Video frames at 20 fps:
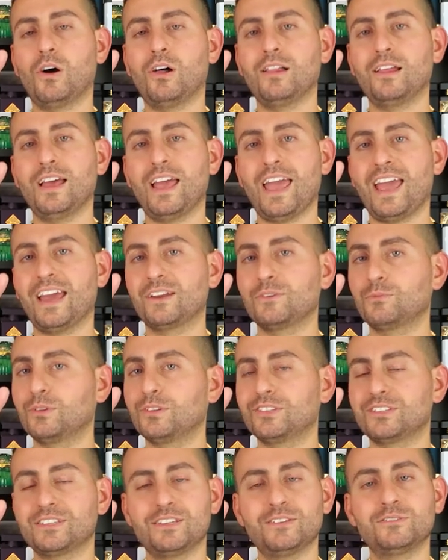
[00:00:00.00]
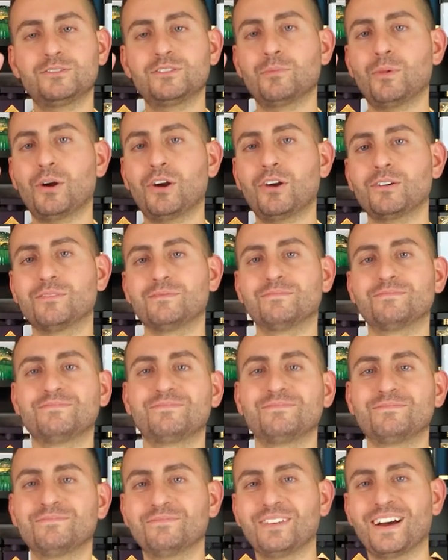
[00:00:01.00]
all, and we'll see you tomorrow.
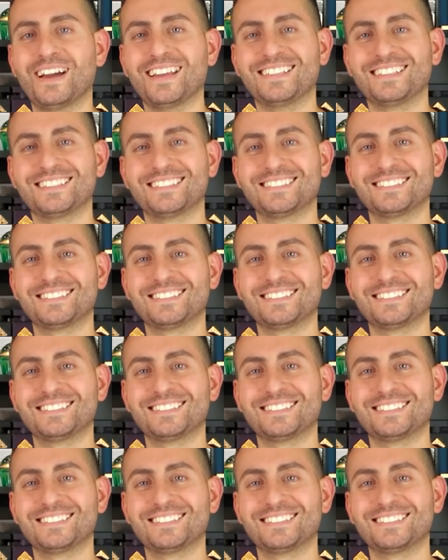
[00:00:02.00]
Bye.